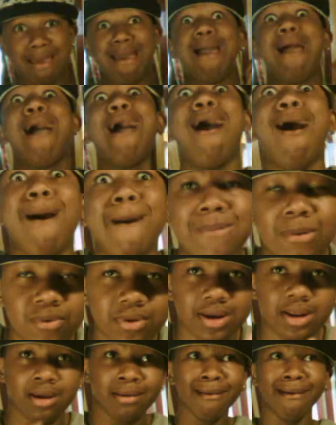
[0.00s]
How
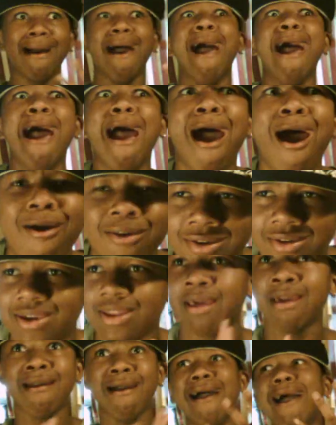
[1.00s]
when they, oh you
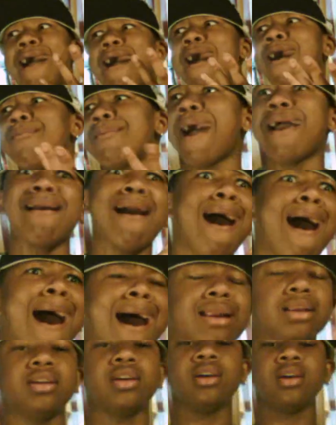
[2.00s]
get oh my
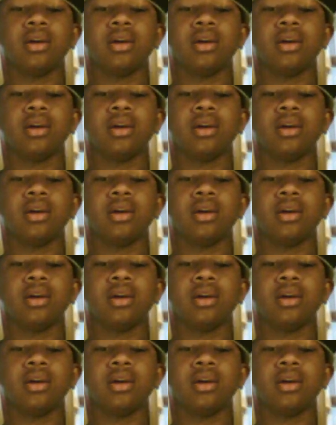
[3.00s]
god!